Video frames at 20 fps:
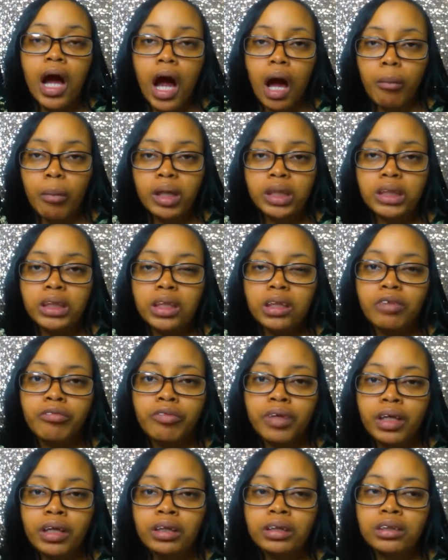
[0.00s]
I'm actually going to
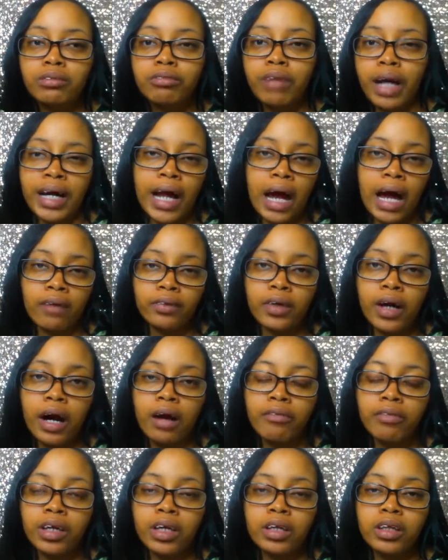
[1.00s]
read this right after I
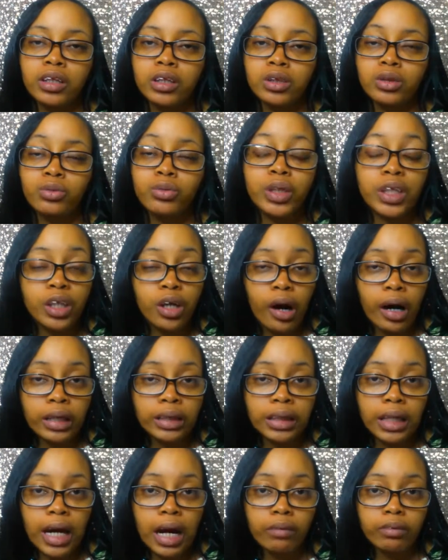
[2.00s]
read the two
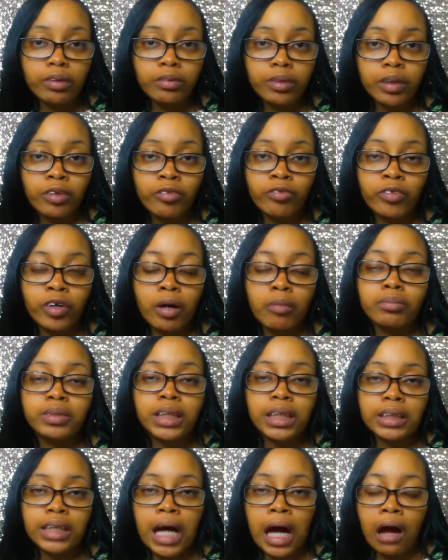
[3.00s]
e-arcs that I have to read from
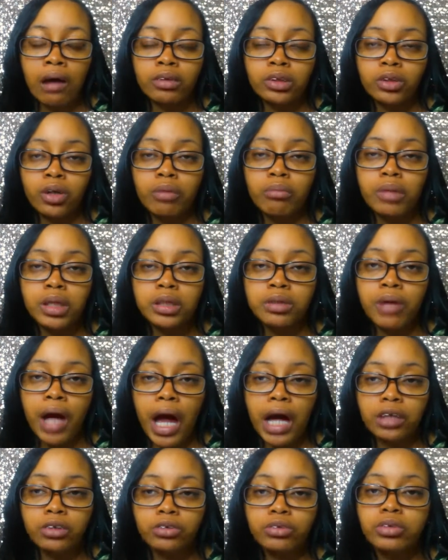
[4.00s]
Tessa Afshar and Mesu
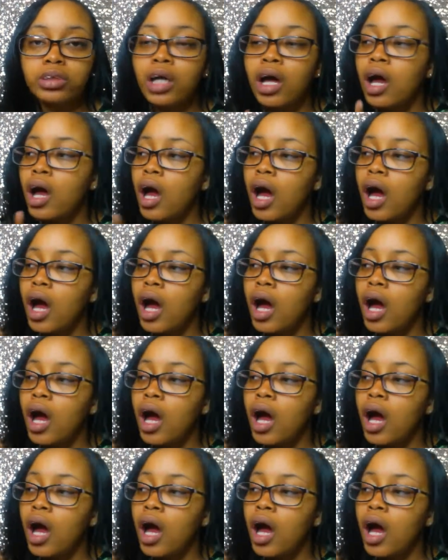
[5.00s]
Andrews.